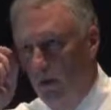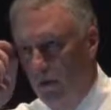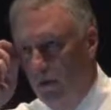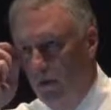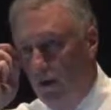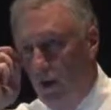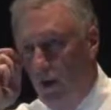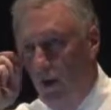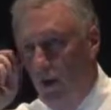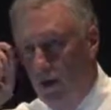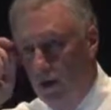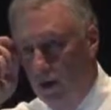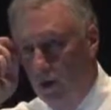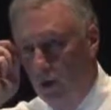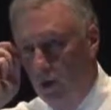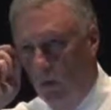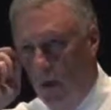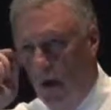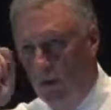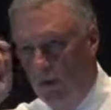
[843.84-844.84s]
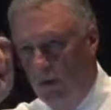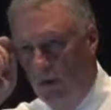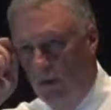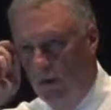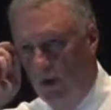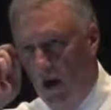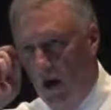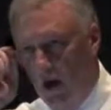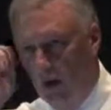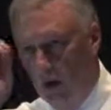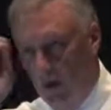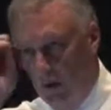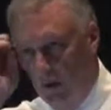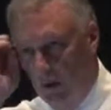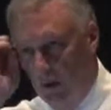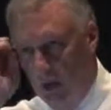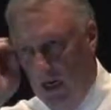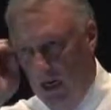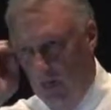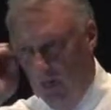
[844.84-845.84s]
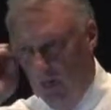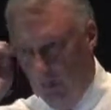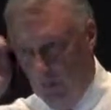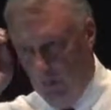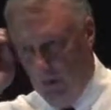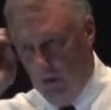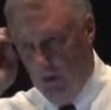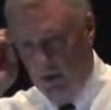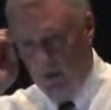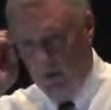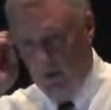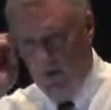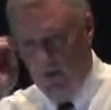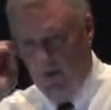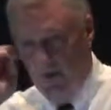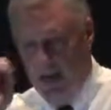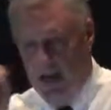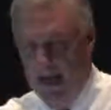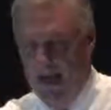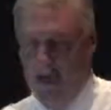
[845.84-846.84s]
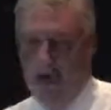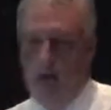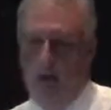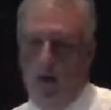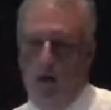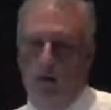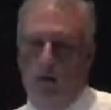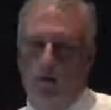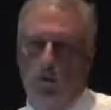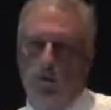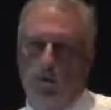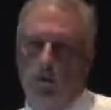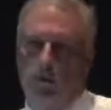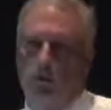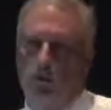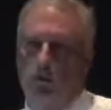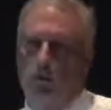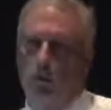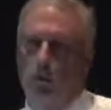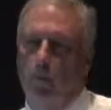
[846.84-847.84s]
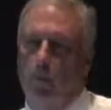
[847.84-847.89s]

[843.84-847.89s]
So when you go out and you talk to your customers and find out